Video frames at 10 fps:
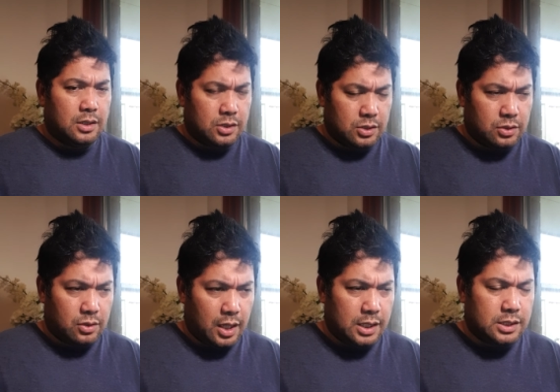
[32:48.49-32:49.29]

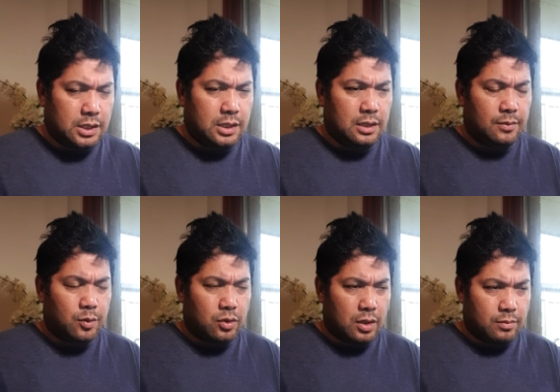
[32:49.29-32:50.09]
Sister AC,
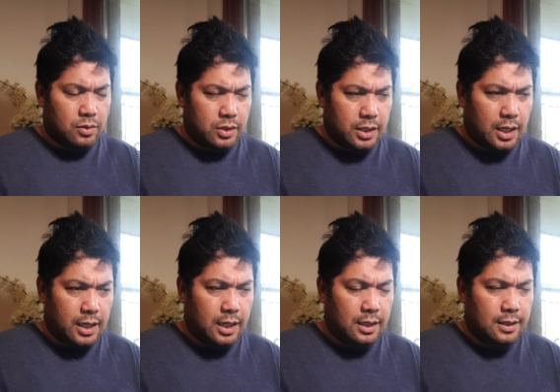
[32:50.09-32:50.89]
Kuya Mordecai.